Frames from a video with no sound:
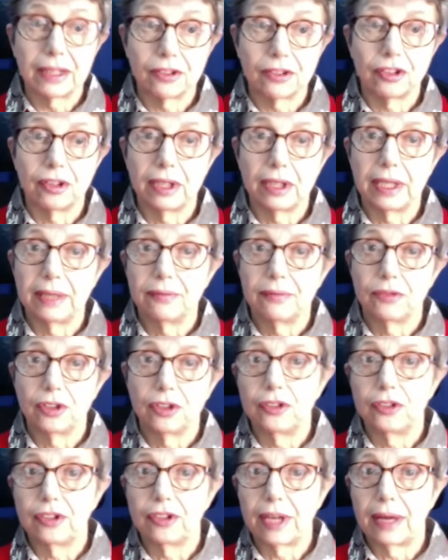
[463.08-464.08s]
Actually,
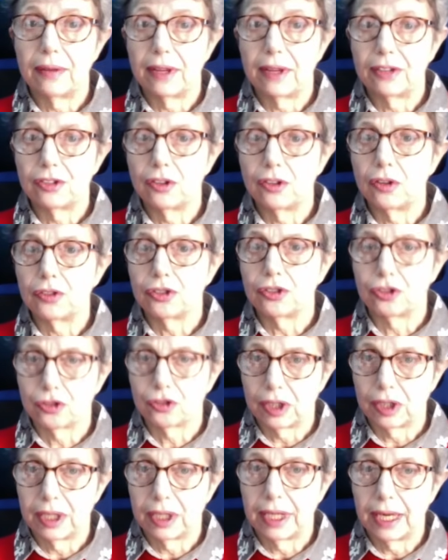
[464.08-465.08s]
turns out that's not
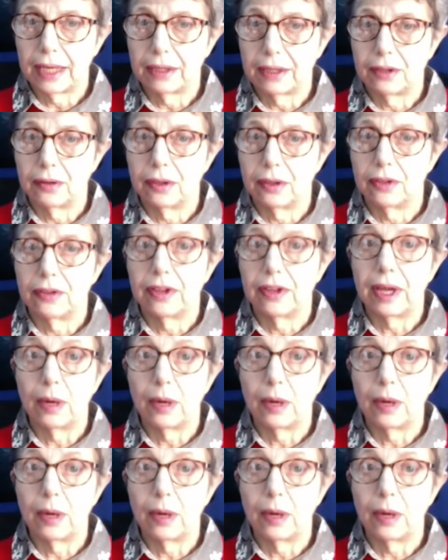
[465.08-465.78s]
strictly accurate.